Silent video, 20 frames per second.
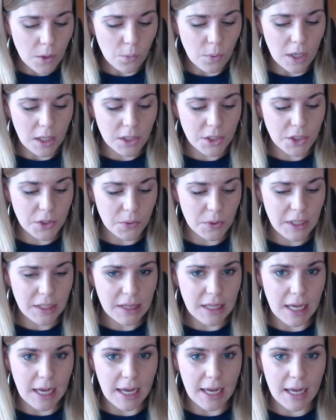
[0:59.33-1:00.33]
while
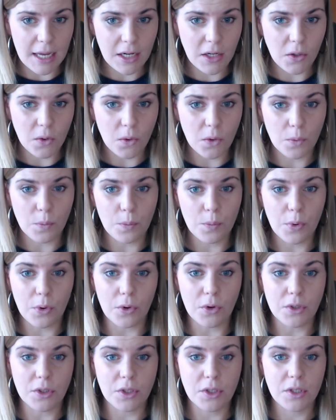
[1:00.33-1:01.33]
doing that, you could
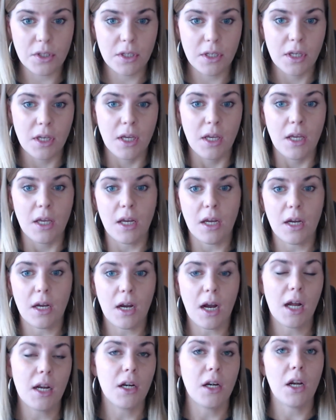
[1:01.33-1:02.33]
put
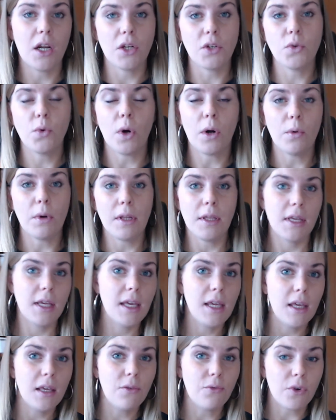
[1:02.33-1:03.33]
unlock door with
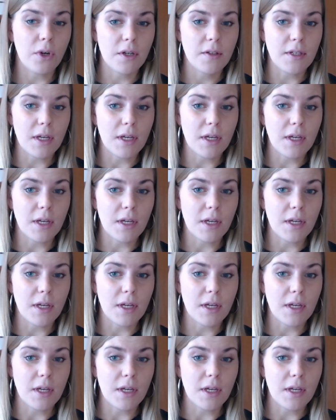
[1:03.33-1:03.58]
key, for